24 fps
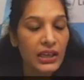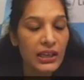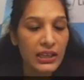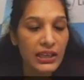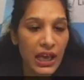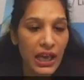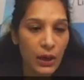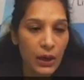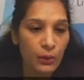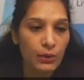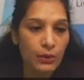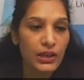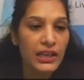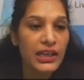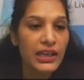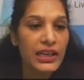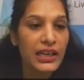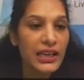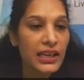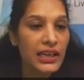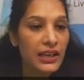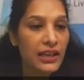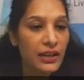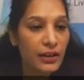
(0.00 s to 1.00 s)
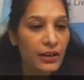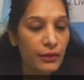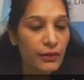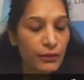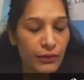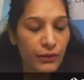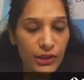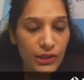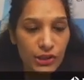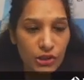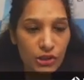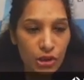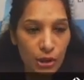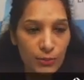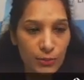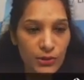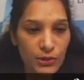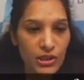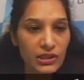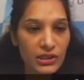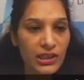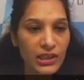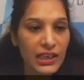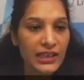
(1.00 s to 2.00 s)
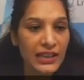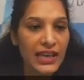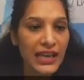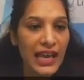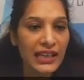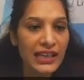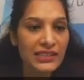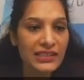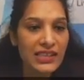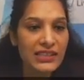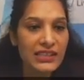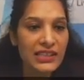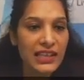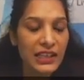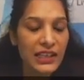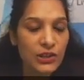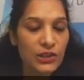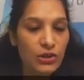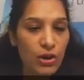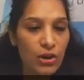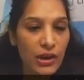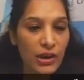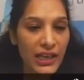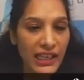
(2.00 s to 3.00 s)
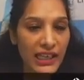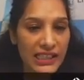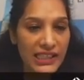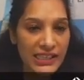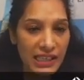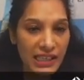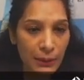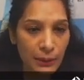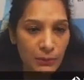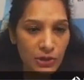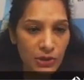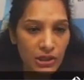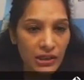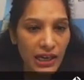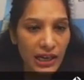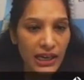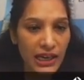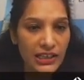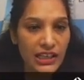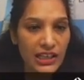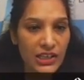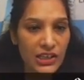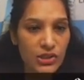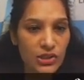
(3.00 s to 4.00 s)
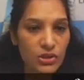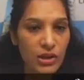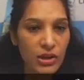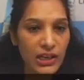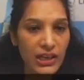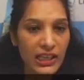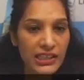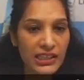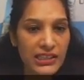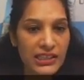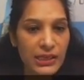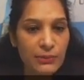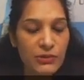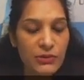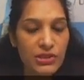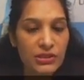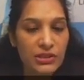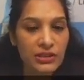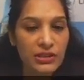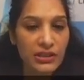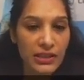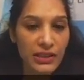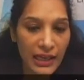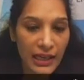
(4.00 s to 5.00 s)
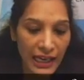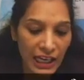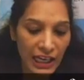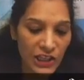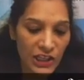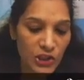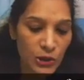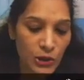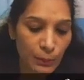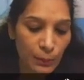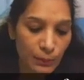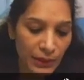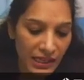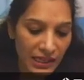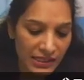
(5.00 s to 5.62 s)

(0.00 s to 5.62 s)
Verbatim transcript: Now, first option, it acts as electron acceptor and does not accept H+.